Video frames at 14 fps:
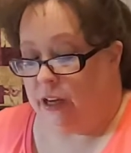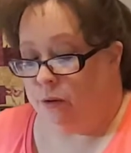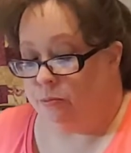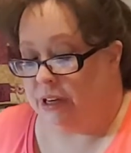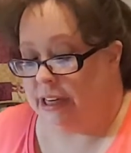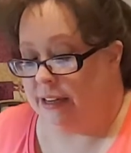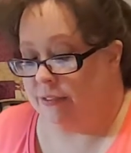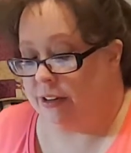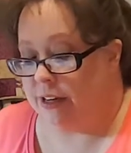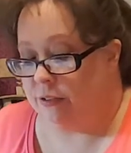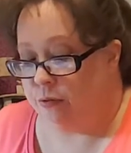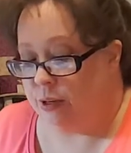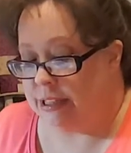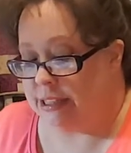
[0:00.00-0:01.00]
But even
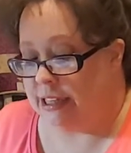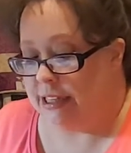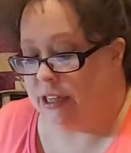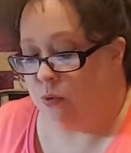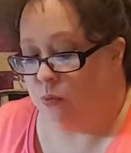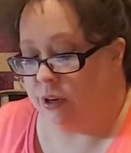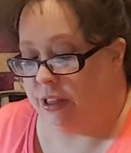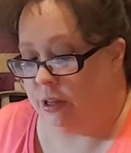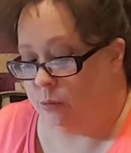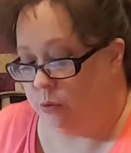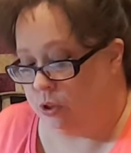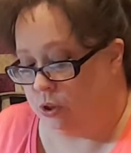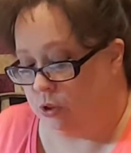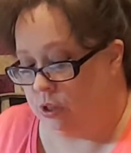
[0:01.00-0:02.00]
if we did get one that
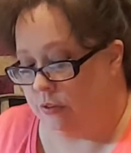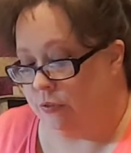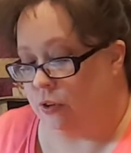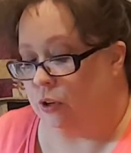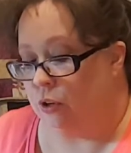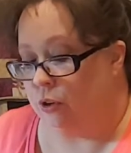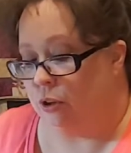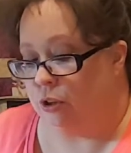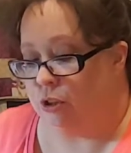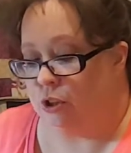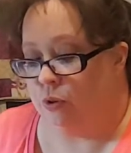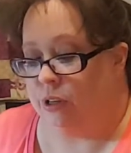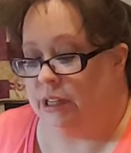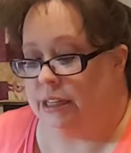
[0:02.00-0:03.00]
was too difficult or
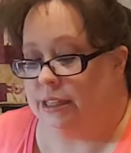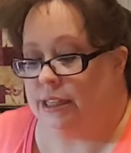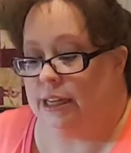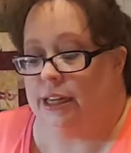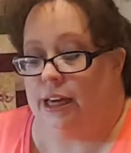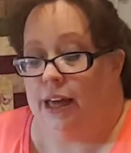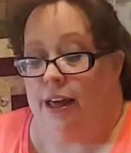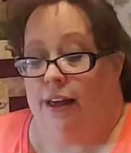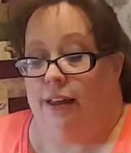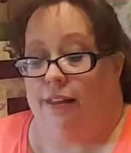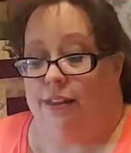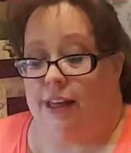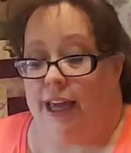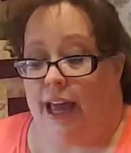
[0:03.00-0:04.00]
too easy,
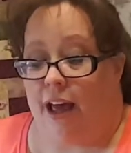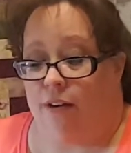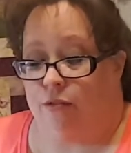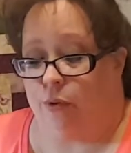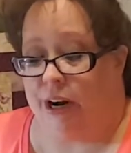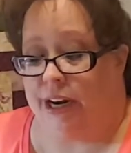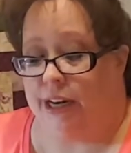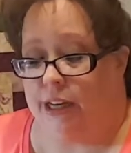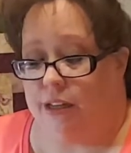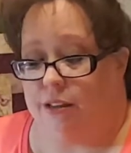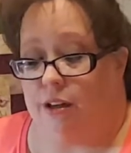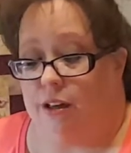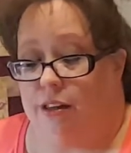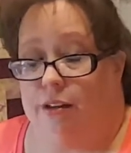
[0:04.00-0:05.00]
they have
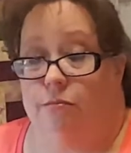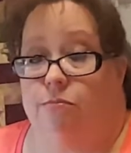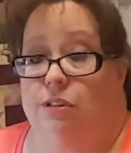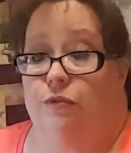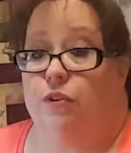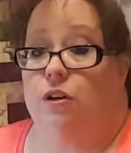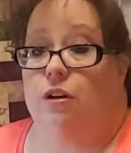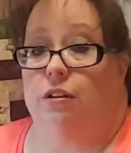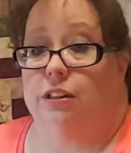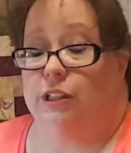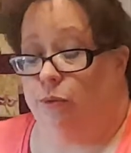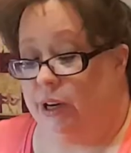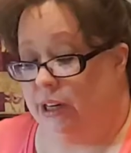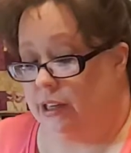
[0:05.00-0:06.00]
ratings on them,
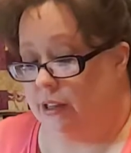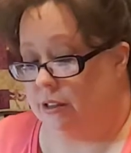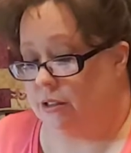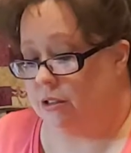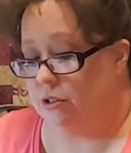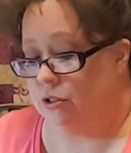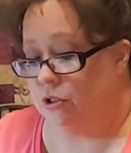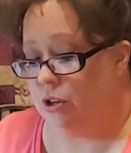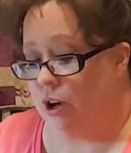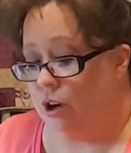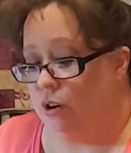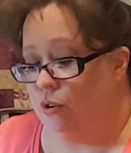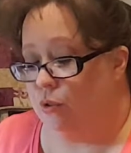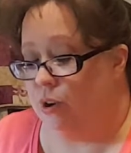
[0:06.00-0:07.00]
difficulty ratings.
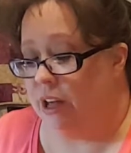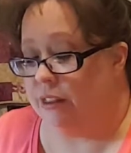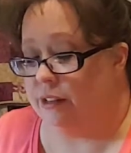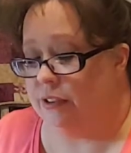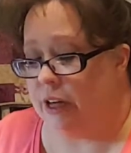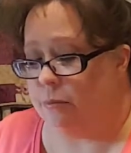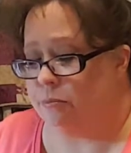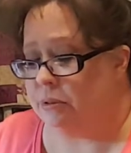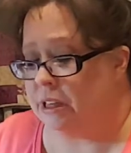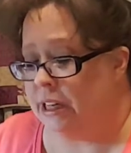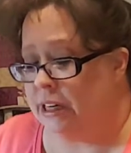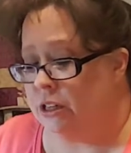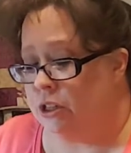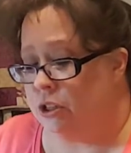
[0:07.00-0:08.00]
So, and they've got
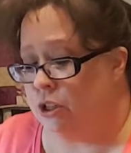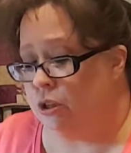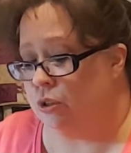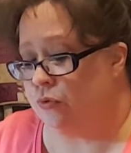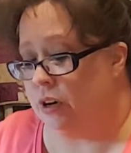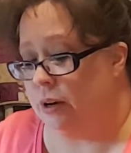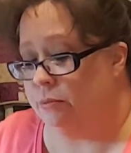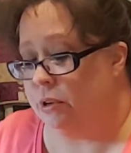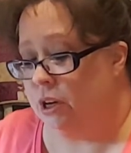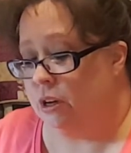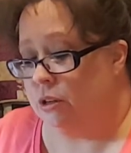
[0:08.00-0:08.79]
plenty to choose from.